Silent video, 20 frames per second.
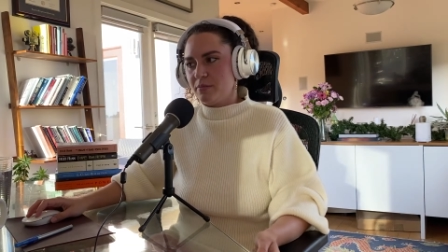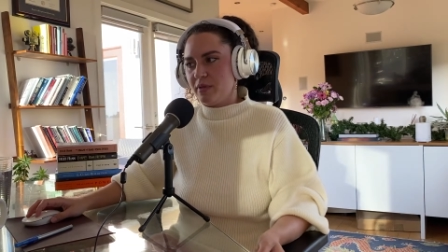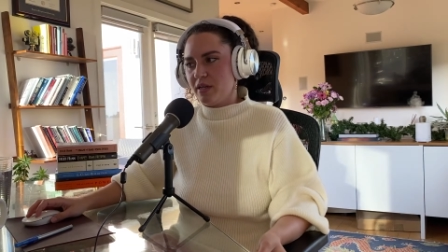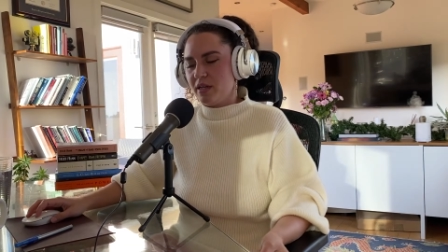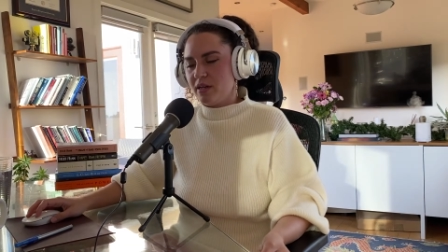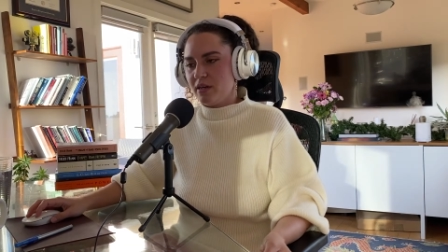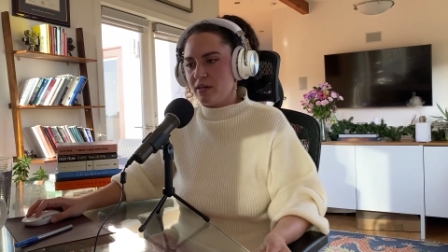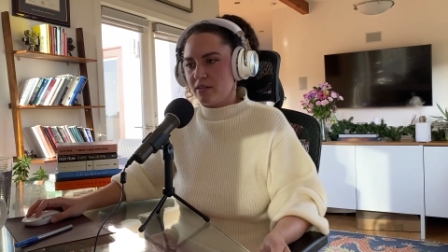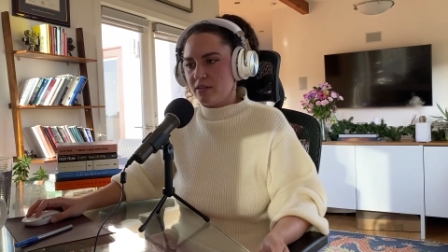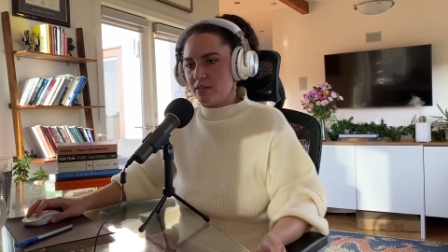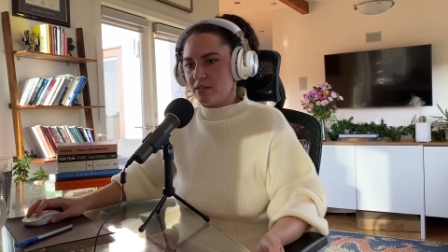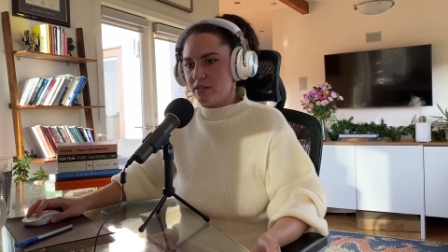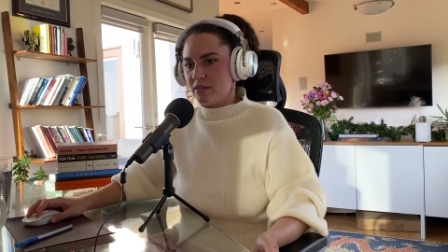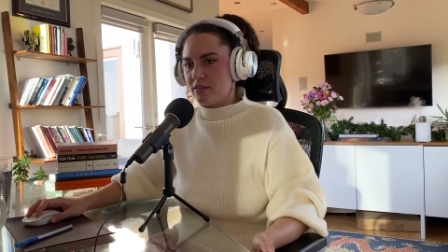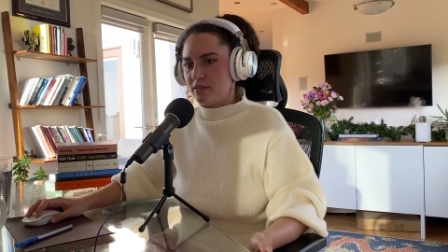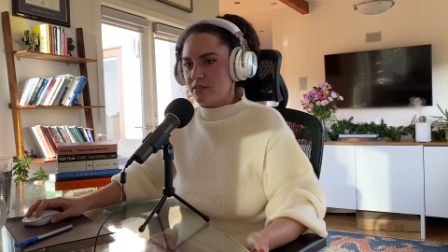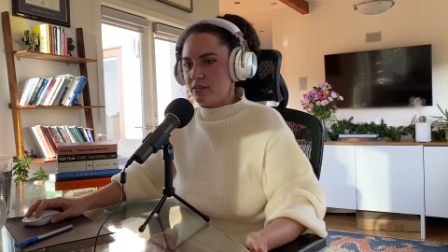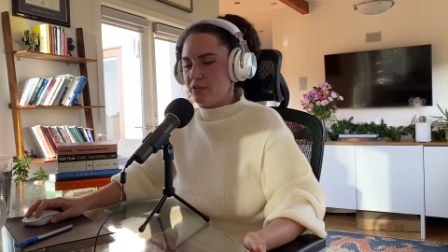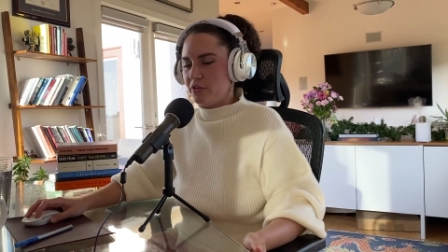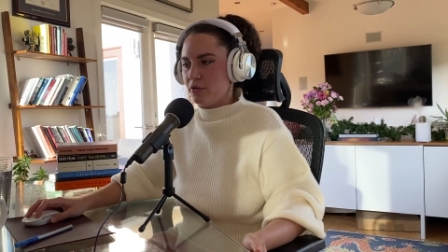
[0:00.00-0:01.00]

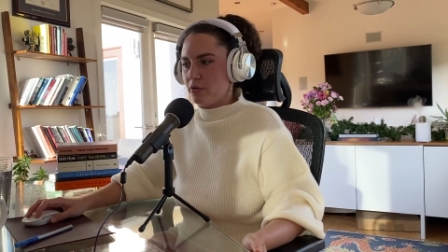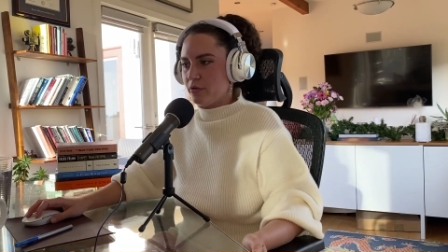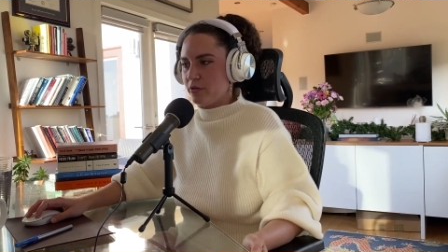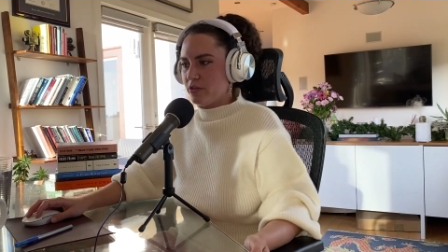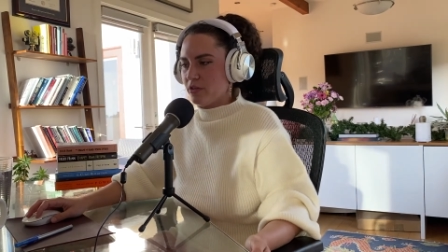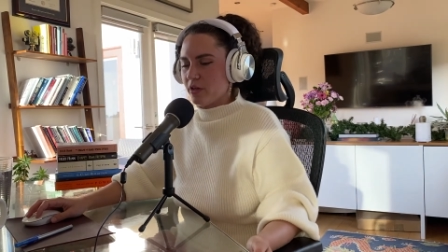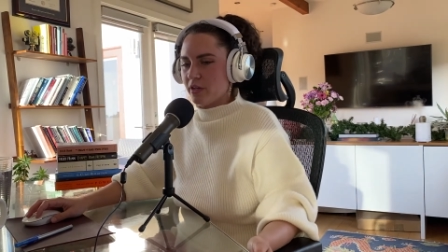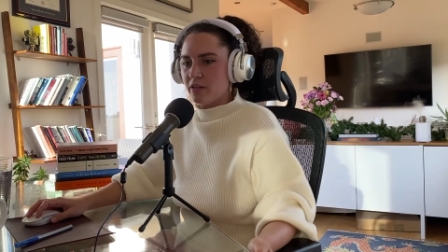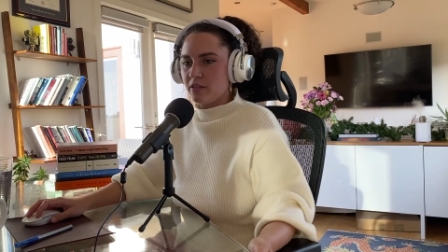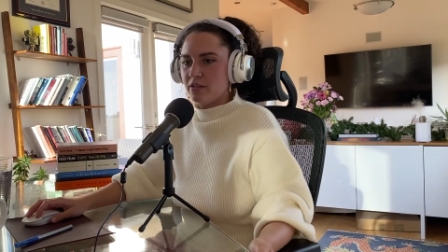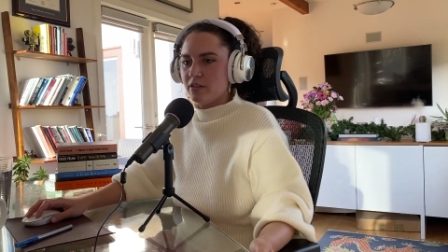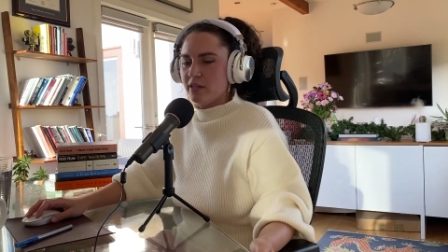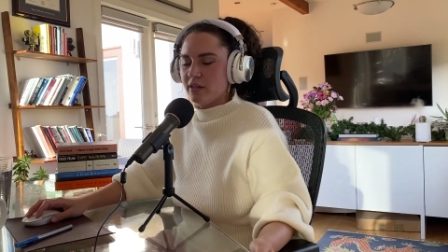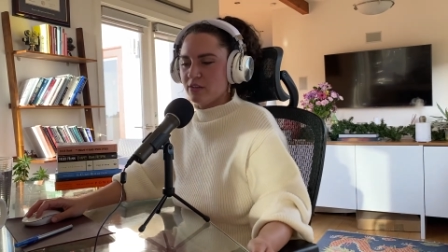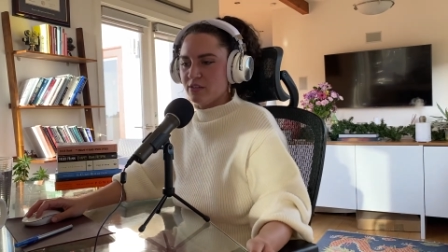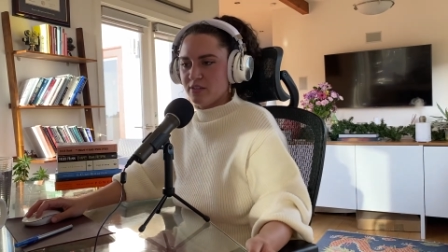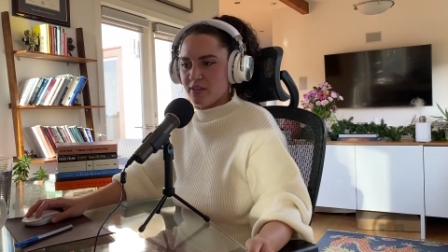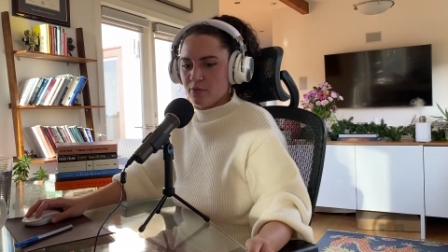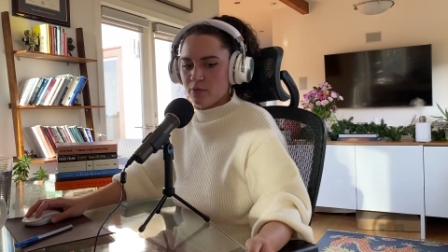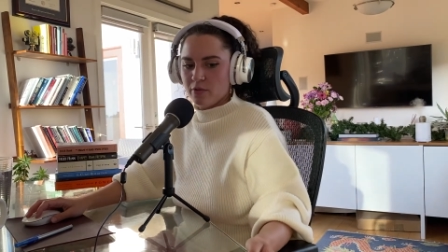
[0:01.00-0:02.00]
because you're talking to the
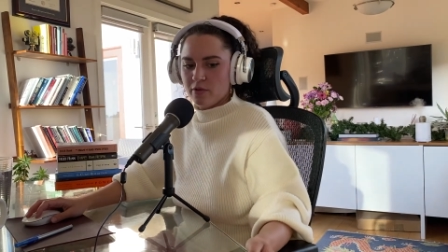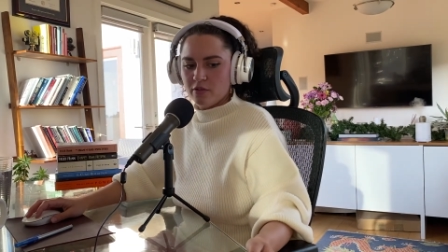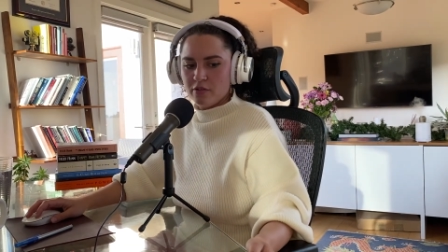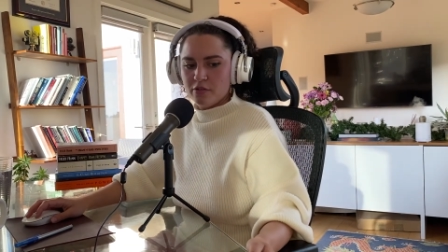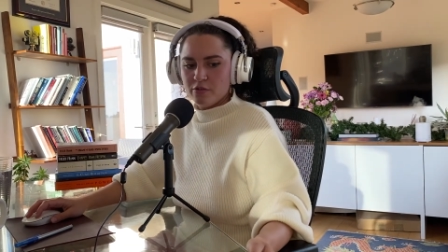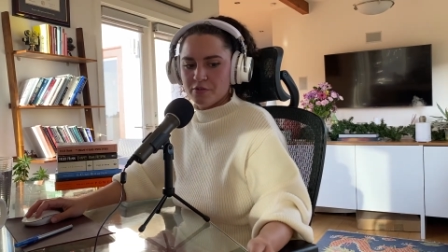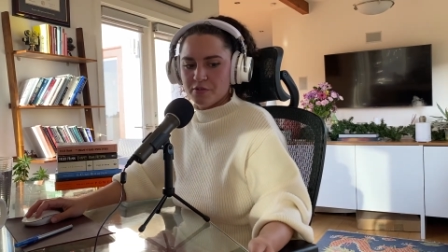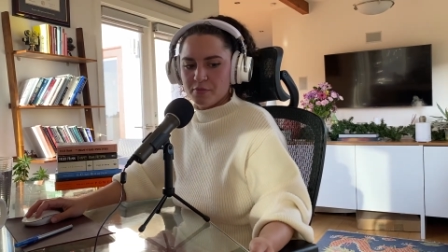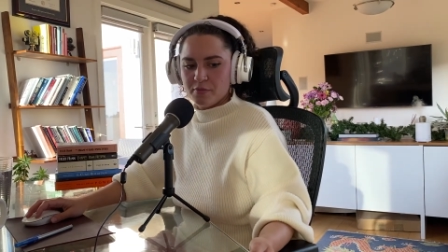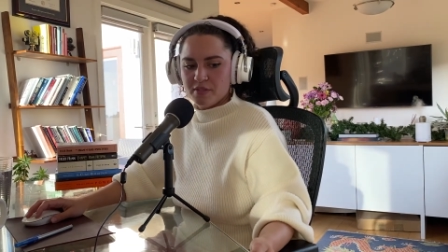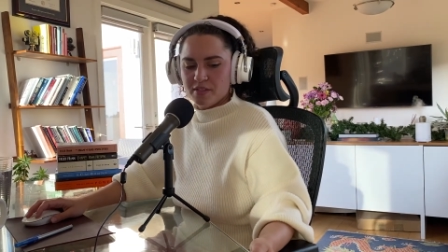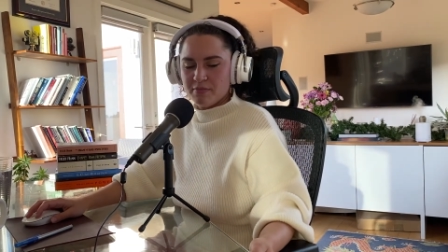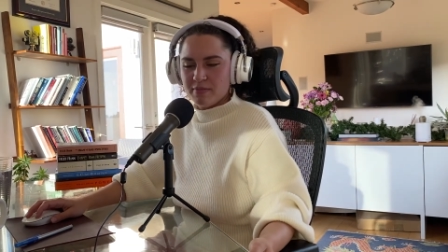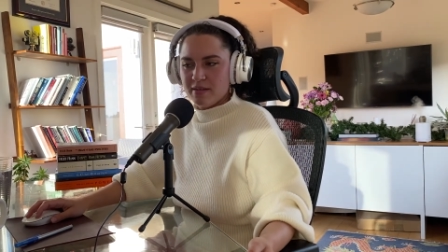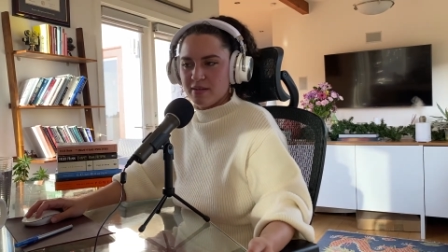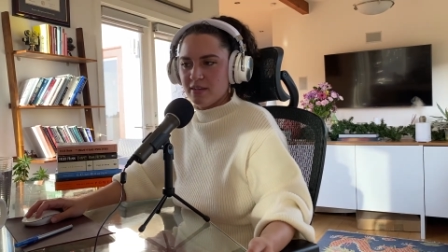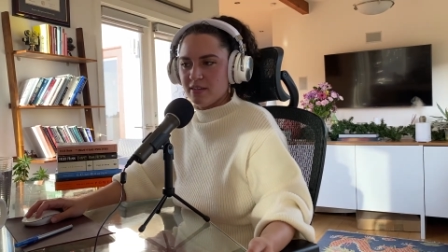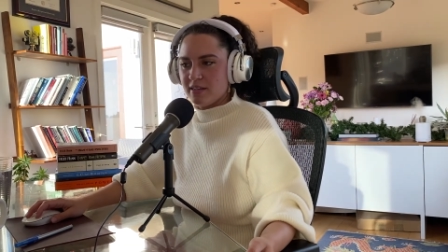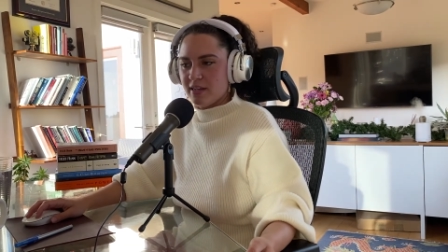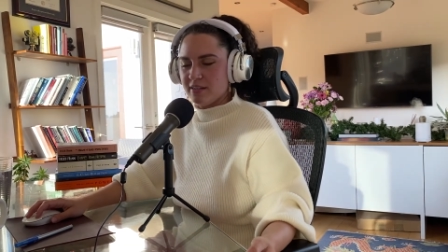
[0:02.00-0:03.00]
outside world and you should be
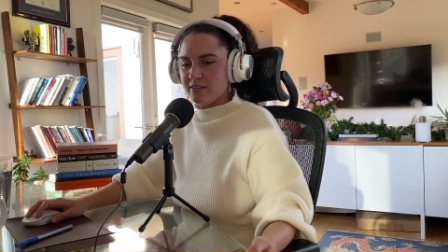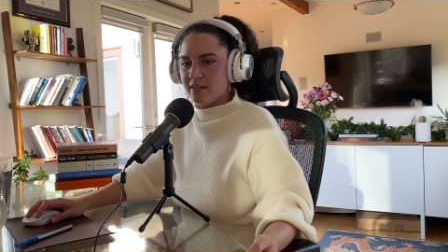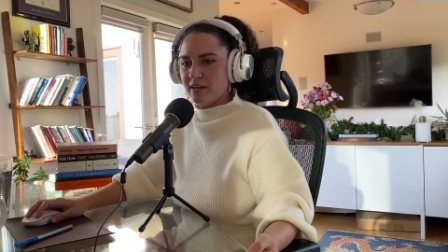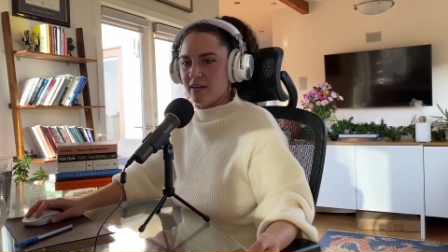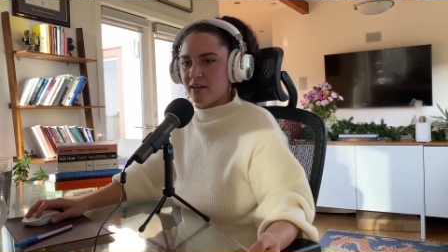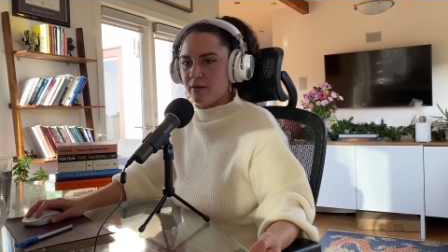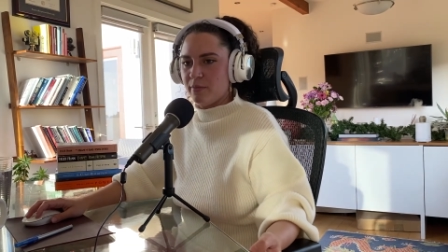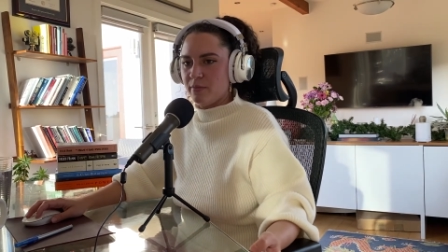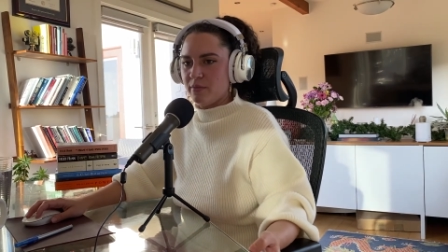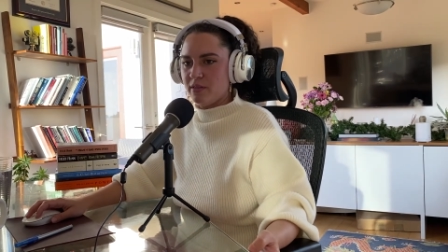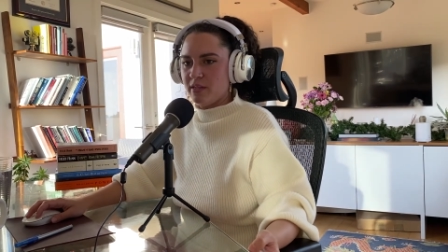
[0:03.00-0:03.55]
spending that time